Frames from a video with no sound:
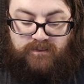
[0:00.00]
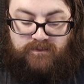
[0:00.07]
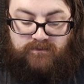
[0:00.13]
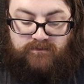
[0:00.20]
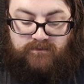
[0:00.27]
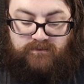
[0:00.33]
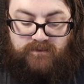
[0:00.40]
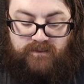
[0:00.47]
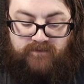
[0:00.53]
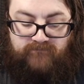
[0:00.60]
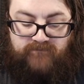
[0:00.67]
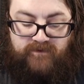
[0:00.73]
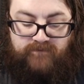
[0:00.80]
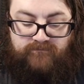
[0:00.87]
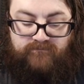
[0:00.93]
of
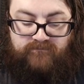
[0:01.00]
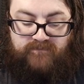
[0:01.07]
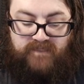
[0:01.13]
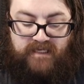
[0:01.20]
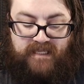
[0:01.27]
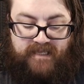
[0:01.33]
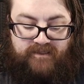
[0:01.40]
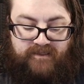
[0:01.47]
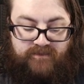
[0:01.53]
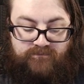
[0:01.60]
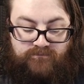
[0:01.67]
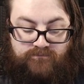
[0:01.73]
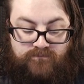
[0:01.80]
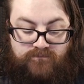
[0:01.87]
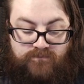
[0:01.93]
the lino.
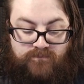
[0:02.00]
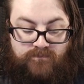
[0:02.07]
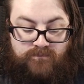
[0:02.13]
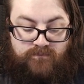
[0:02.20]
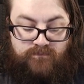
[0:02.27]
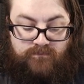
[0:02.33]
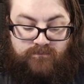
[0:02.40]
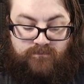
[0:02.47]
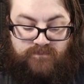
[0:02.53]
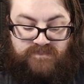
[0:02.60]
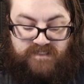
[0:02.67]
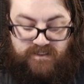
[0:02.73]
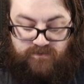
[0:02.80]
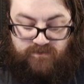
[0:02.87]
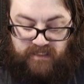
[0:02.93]
So
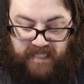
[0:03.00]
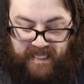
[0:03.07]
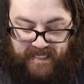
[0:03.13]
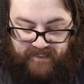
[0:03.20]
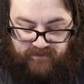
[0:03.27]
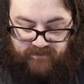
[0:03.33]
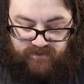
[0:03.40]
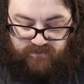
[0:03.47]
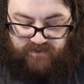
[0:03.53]
you would go